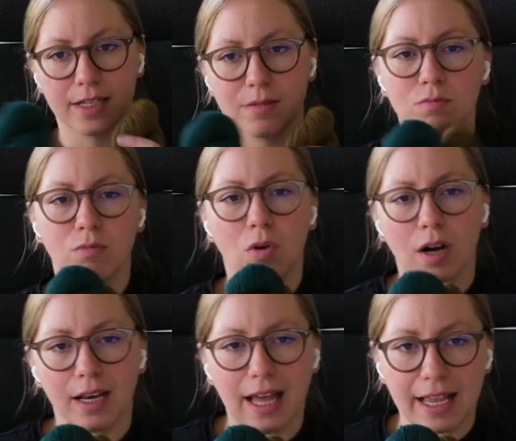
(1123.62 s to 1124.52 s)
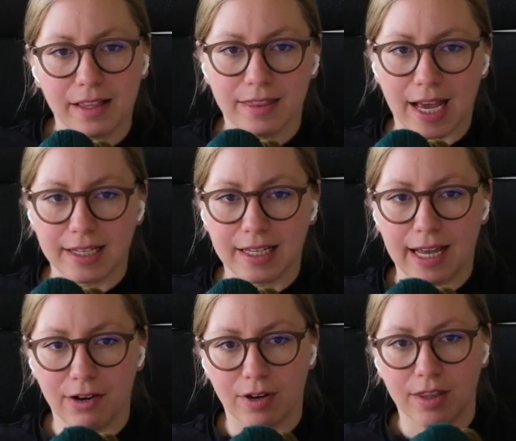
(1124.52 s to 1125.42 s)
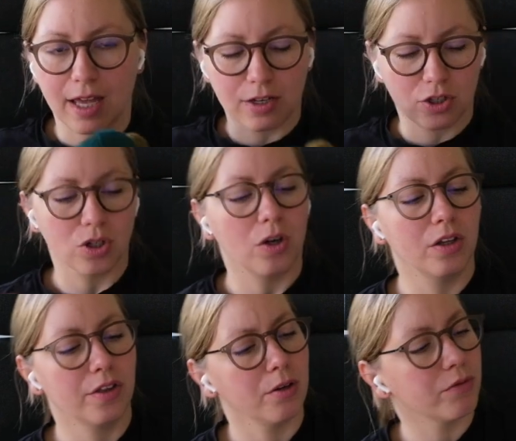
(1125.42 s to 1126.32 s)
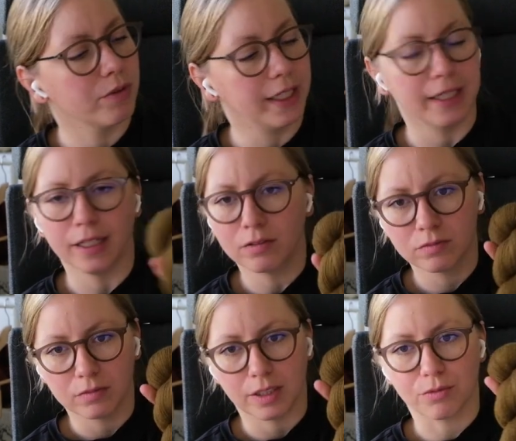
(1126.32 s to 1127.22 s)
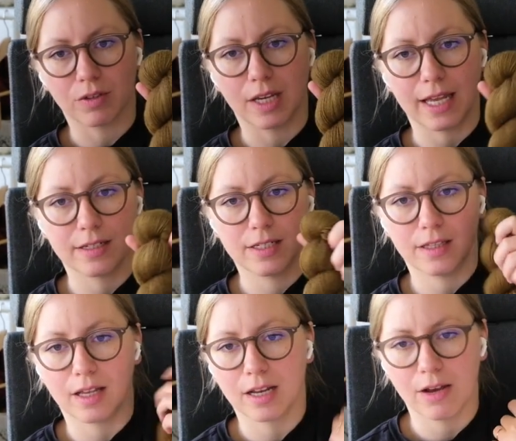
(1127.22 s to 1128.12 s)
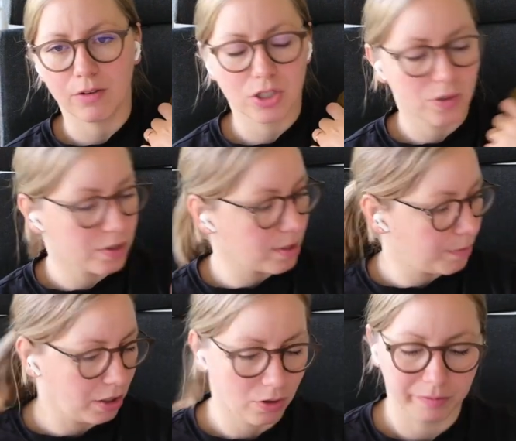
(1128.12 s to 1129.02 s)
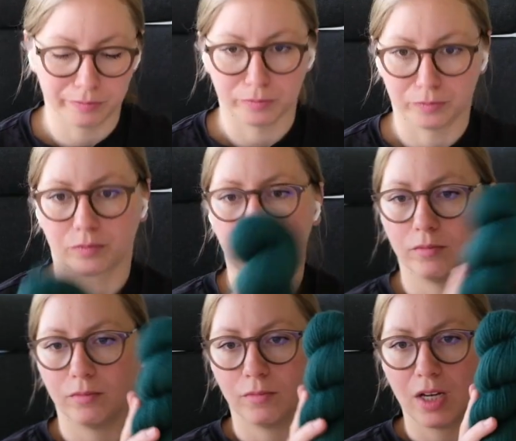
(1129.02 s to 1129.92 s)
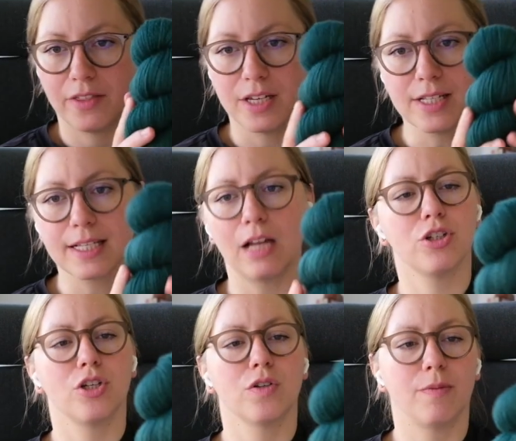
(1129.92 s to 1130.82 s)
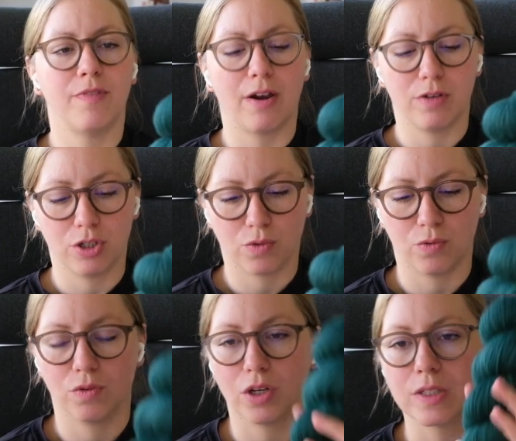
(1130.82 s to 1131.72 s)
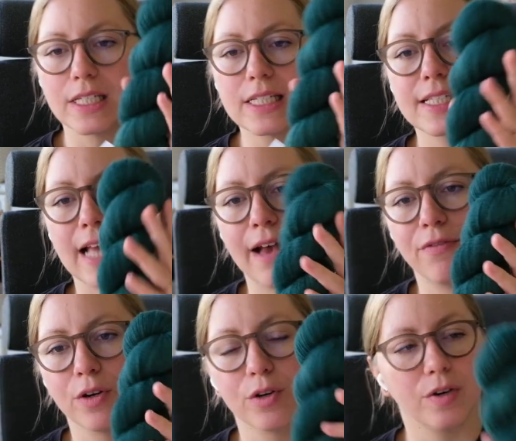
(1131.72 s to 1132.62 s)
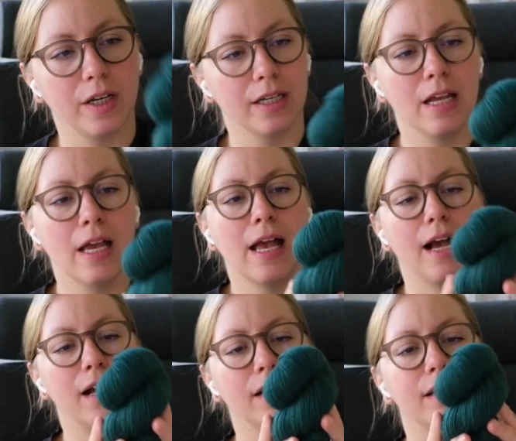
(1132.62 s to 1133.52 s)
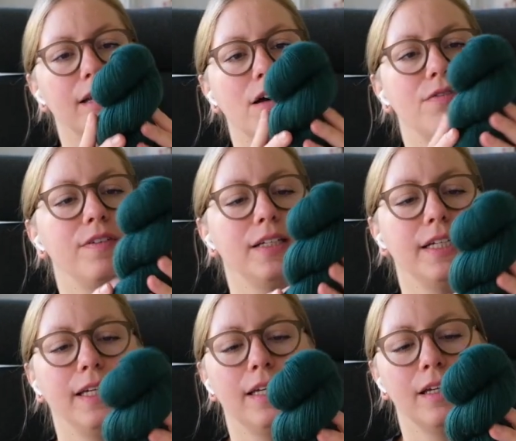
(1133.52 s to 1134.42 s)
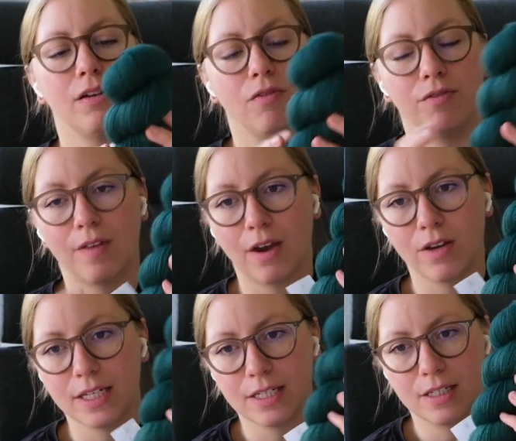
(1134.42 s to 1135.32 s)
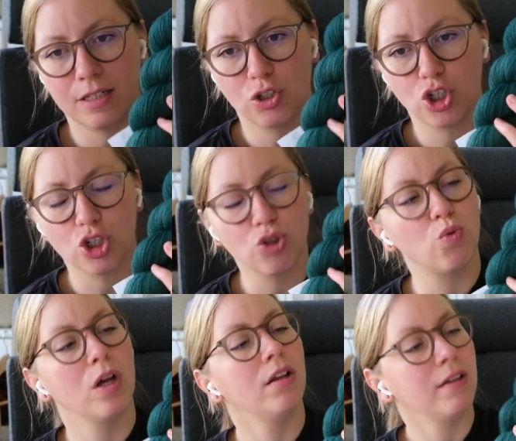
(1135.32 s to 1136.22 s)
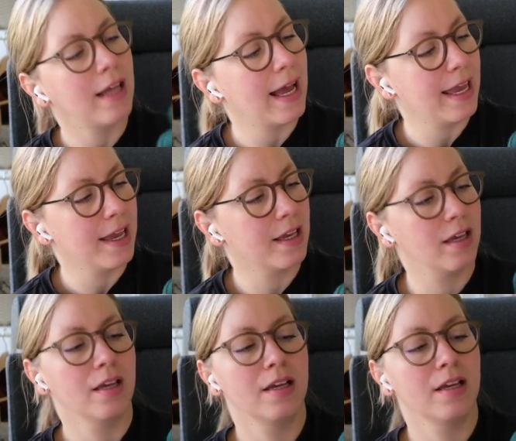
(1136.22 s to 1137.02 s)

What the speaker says: more like that color in that shawl, but really, in reality, than how it shows up here. This color shows up very true, though. This is evergreen, a lovely, very jewel-like